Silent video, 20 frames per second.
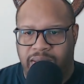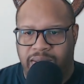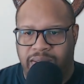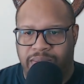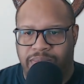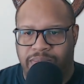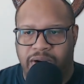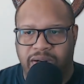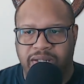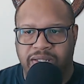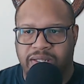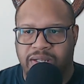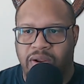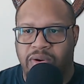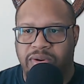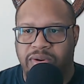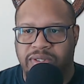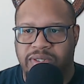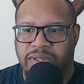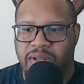DeMarcus
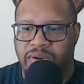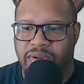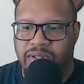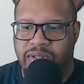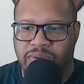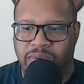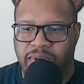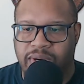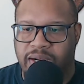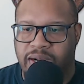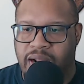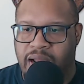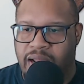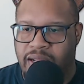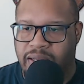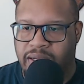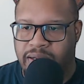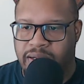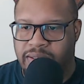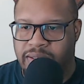Lawrence is only
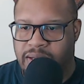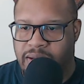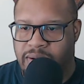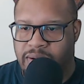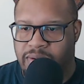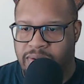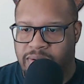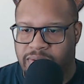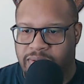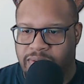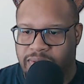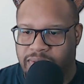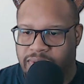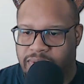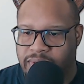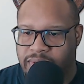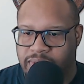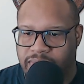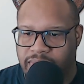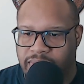29 years old.
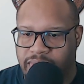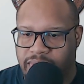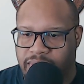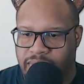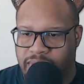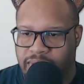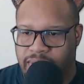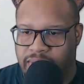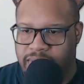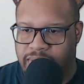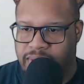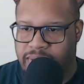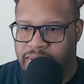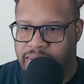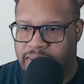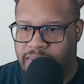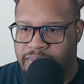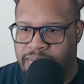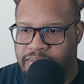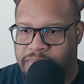
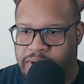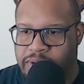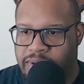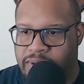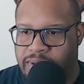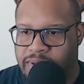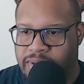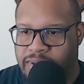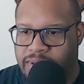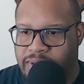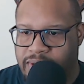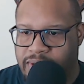Some bull.